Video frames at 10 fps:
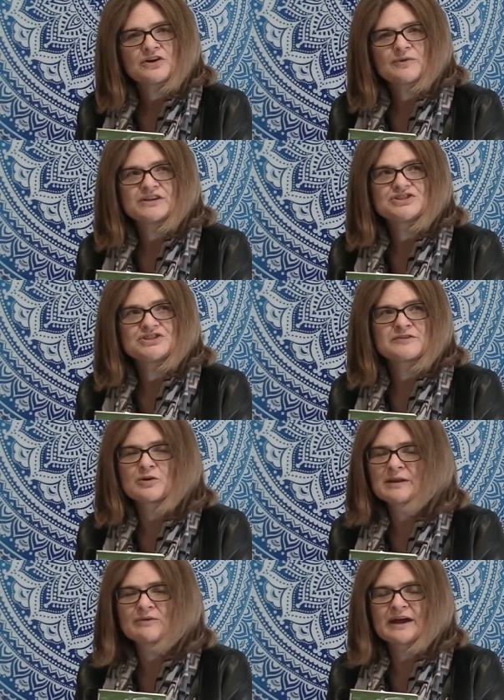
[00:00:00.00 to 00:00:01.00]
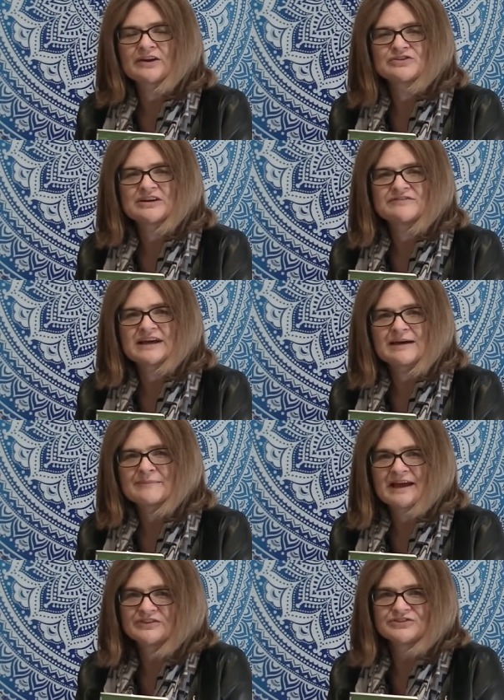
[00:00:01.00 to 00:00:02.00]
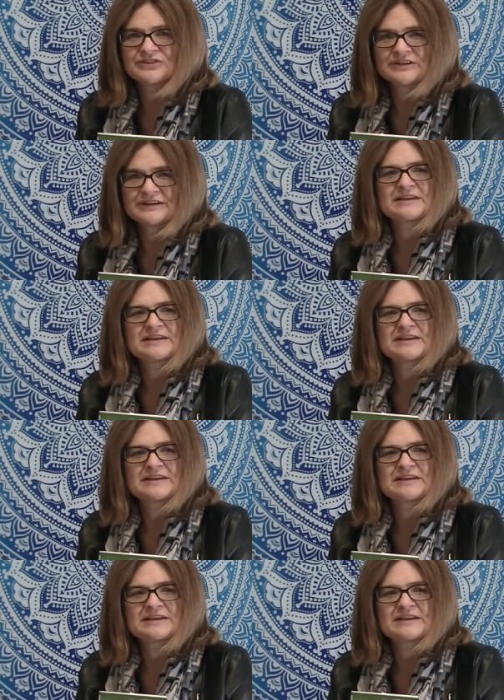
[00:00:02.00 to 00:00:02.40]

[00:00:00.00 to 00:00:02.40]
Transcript: which so many writers have not mastered.